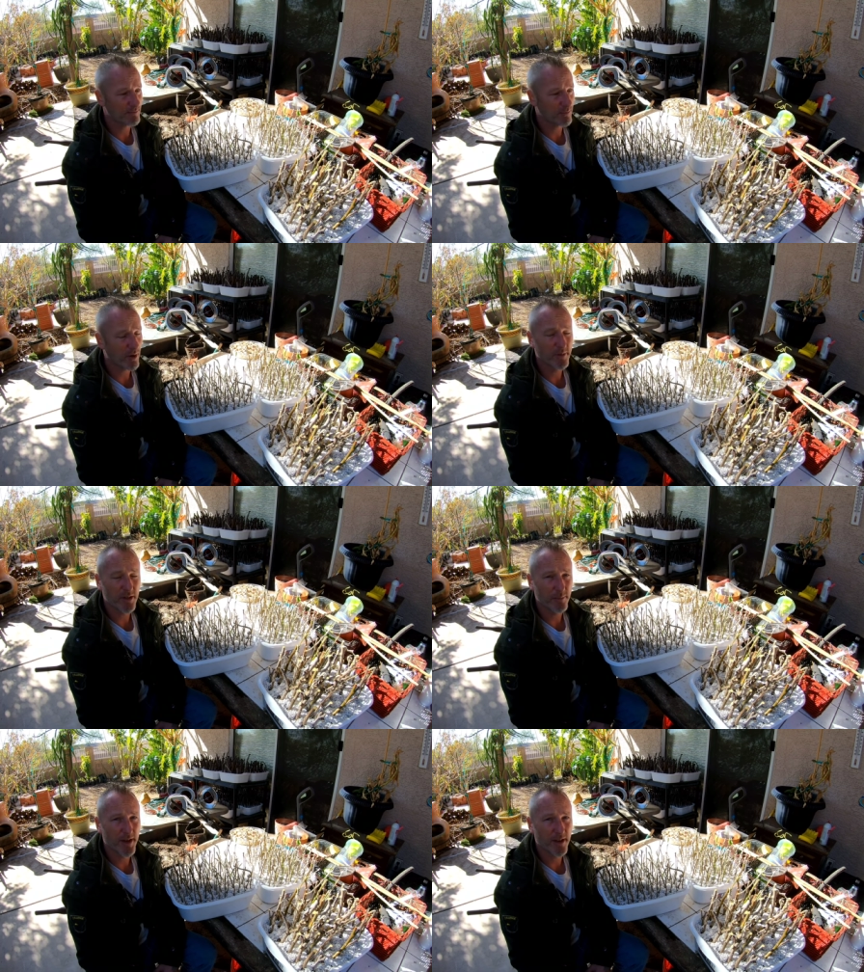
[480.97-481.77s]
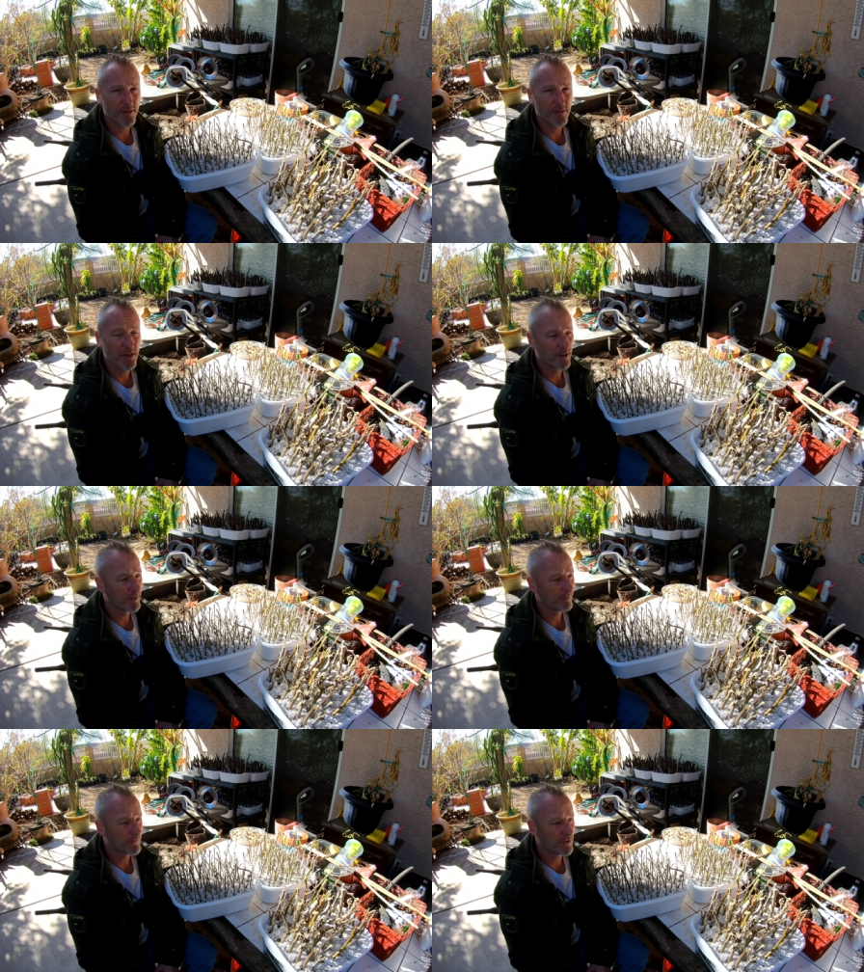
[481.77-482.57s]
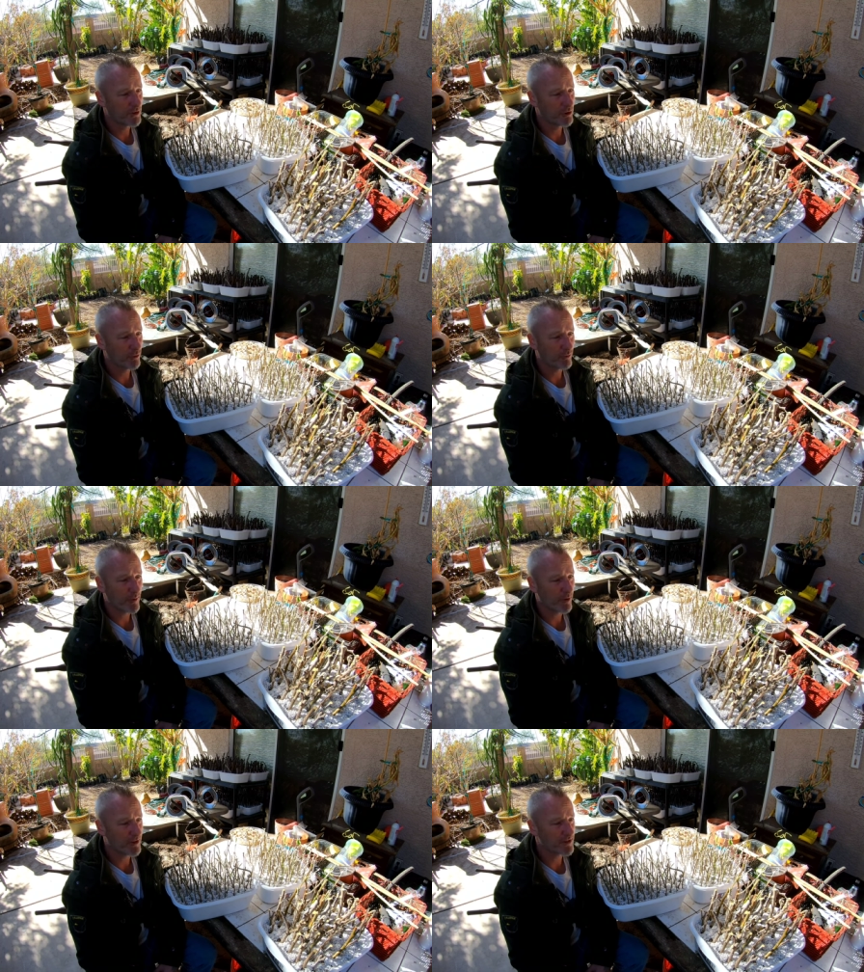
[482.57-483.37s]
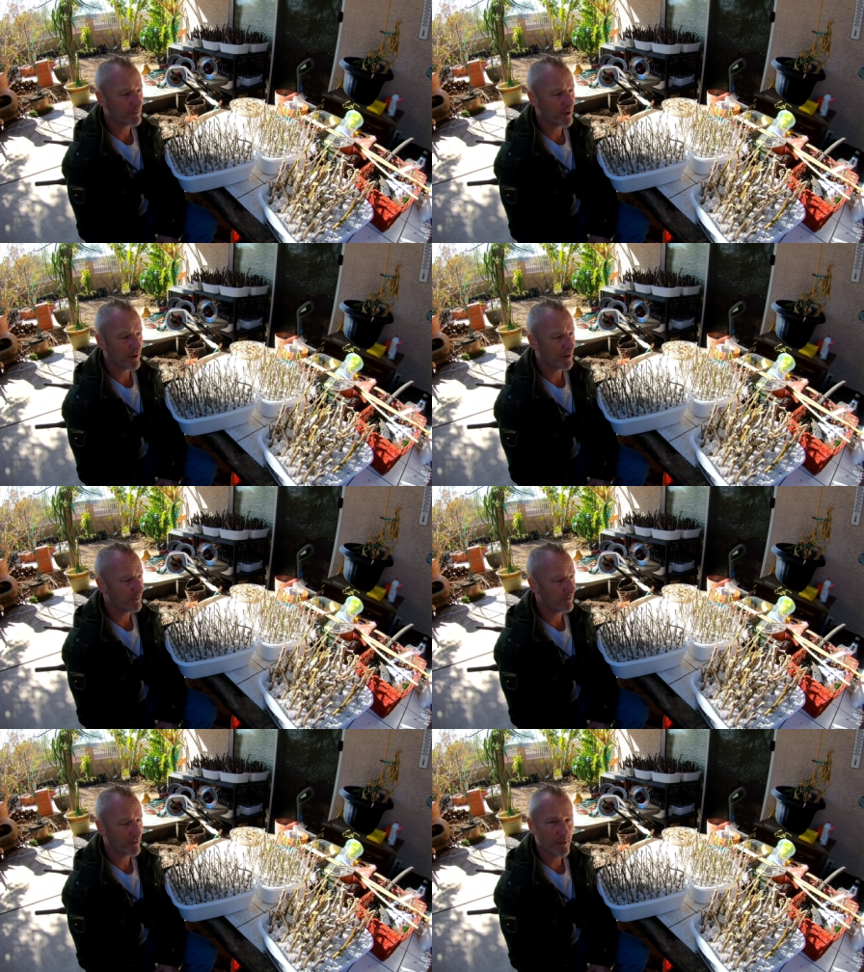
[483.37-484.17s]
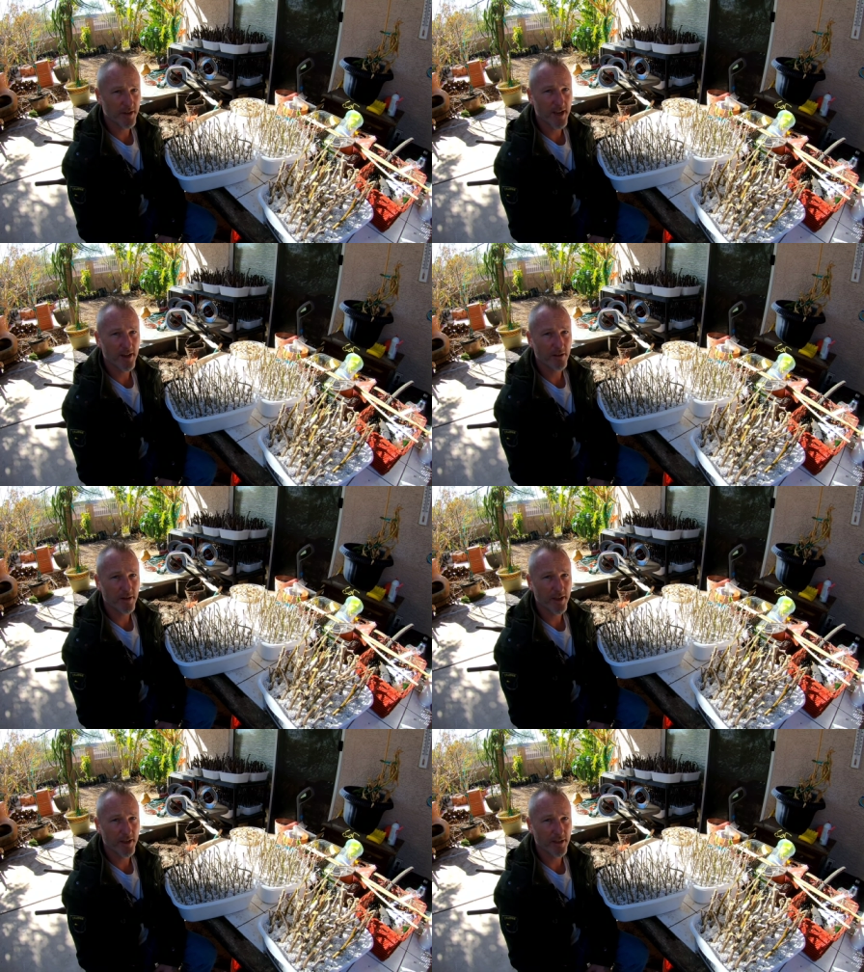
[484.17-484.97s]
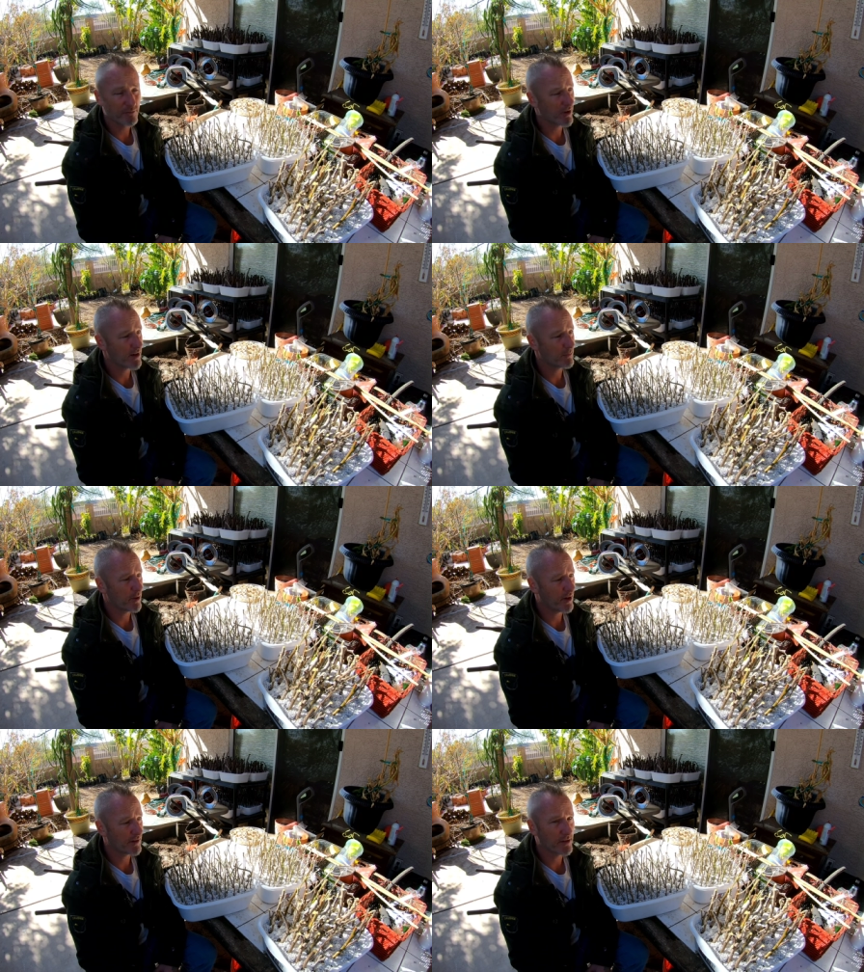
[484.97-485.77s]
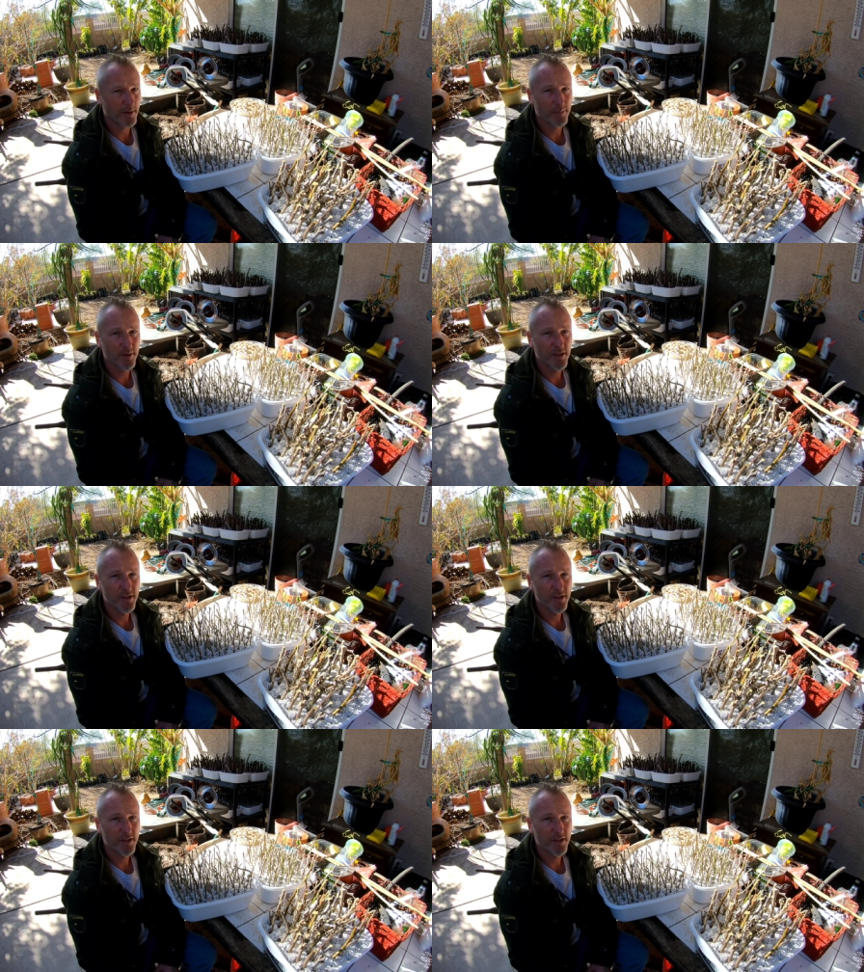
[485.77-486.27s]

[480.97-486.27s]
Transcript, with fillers: And probably in about two, three months, they're probably going to be rooted out and ready to pot up.